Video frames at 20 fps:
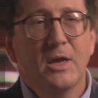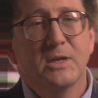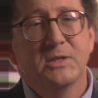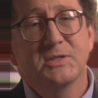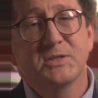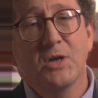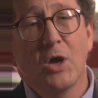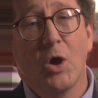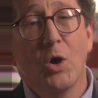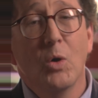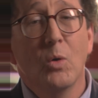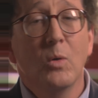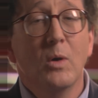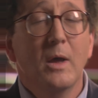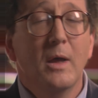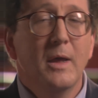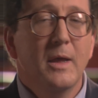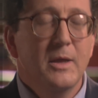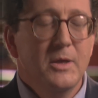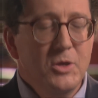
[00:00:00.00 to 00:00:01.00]
So
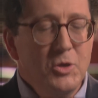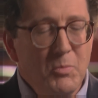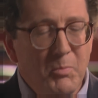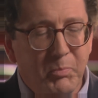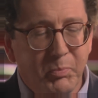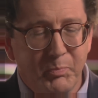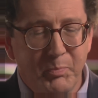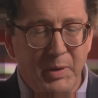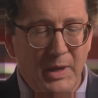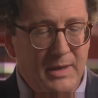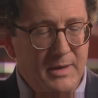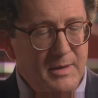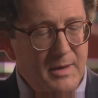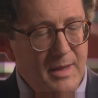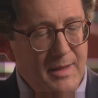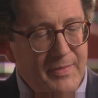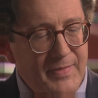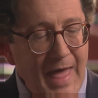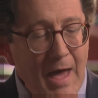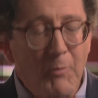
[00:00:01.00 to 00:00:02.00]
you, but
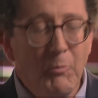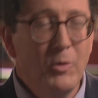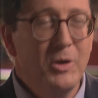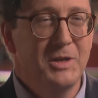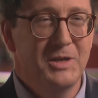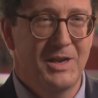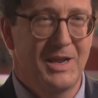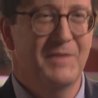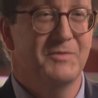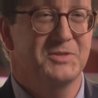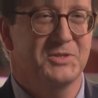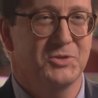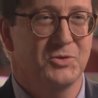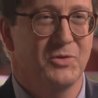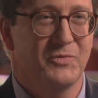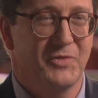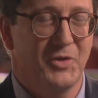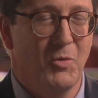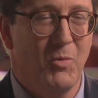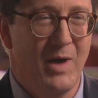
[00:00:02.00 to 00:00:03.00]
that wouldn't have
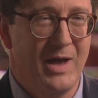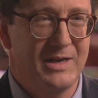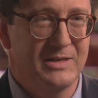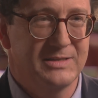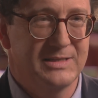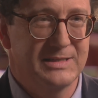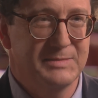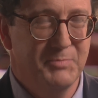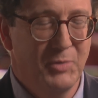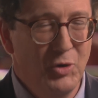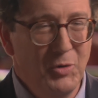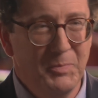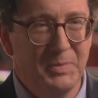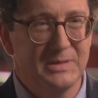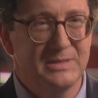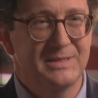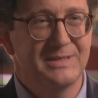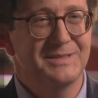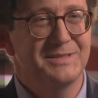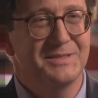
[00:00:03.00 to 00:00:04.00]
served Aquinas'
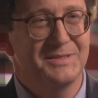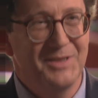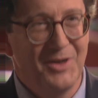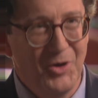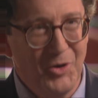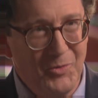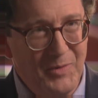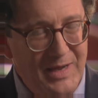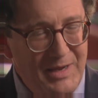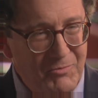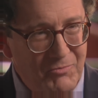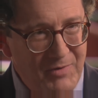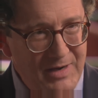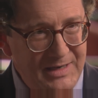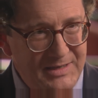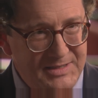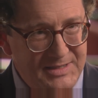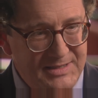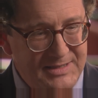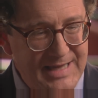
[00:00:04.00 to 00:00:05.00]
purposes, so he
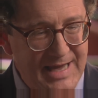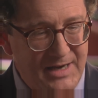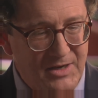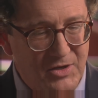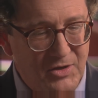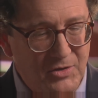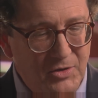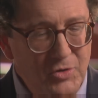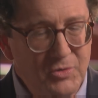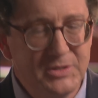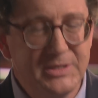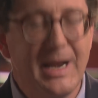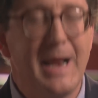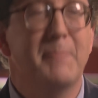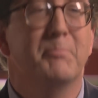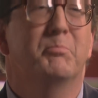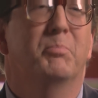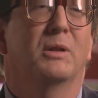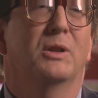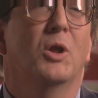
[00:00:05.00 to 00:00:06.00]
reaches that conclusion
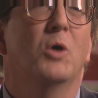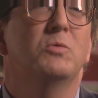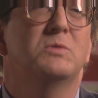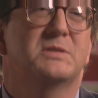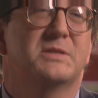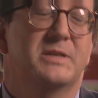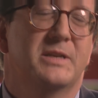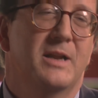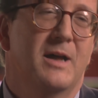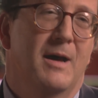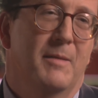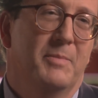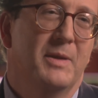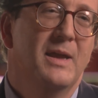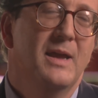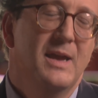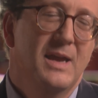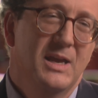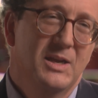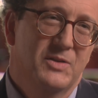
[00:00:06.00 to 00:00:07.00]
and bloats it up
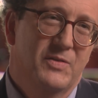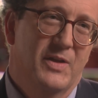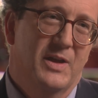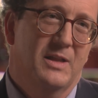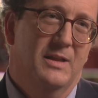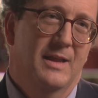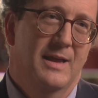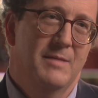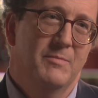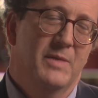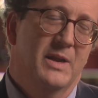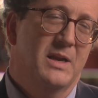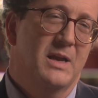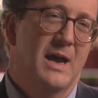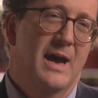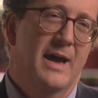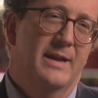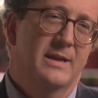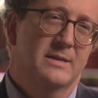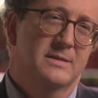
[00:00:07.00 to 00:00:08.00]
into the claim that
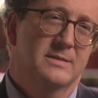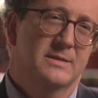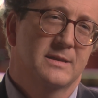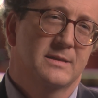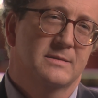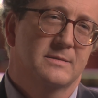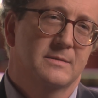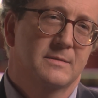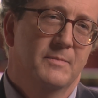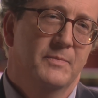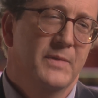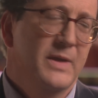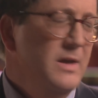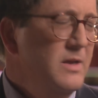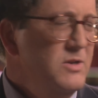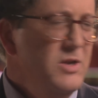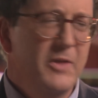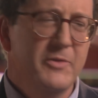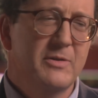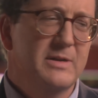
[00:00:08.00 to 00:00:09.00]
God exists. Mm.
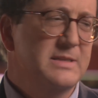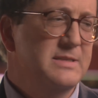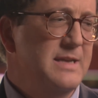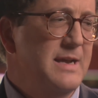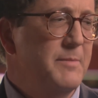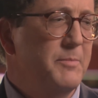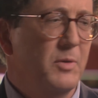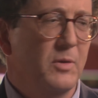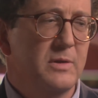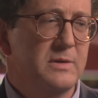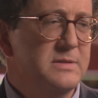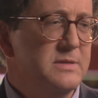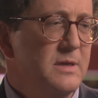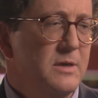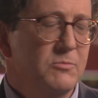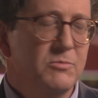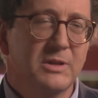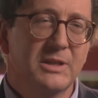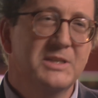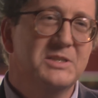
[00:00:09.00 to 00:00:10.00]
Another example is
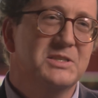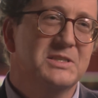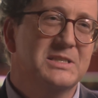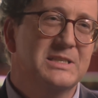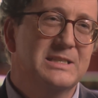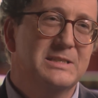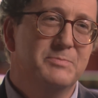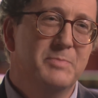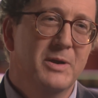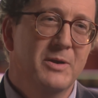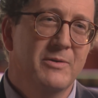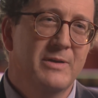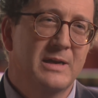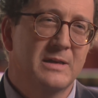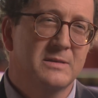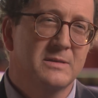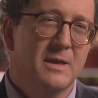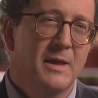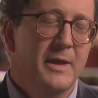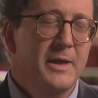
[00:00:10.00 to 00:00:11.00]
religious
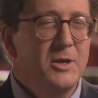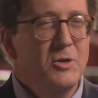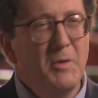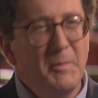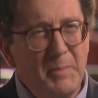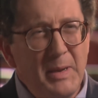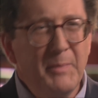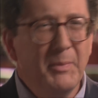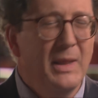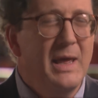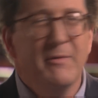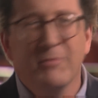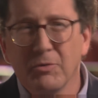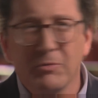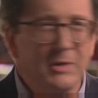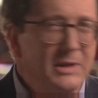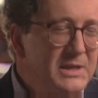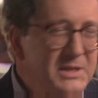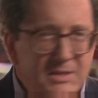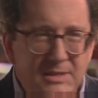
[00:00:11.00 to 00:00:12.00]
experience. You know, people have a
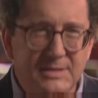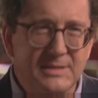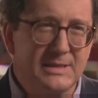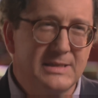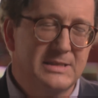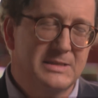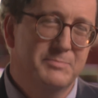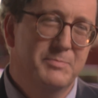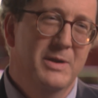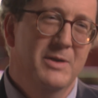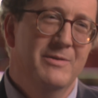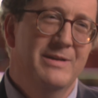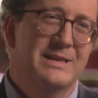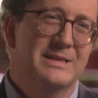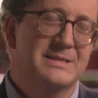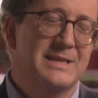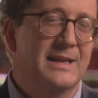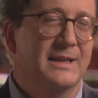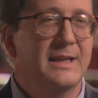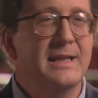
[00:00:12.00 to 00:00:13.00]
religious
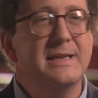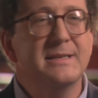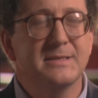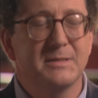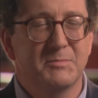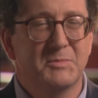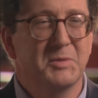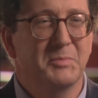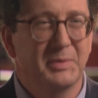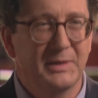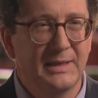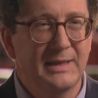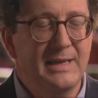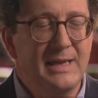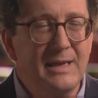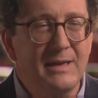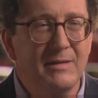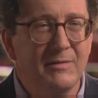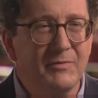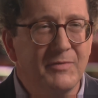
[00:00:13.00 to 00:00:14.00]
experience that leads them to
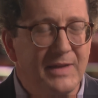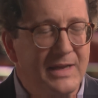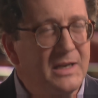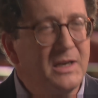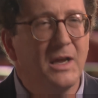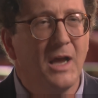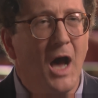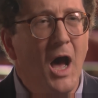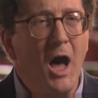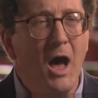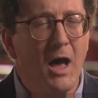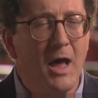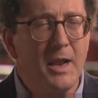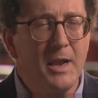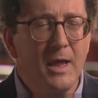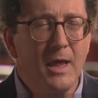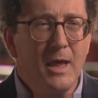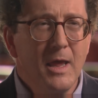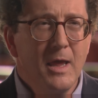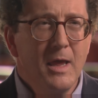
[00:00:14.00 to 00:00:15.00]
believe in God.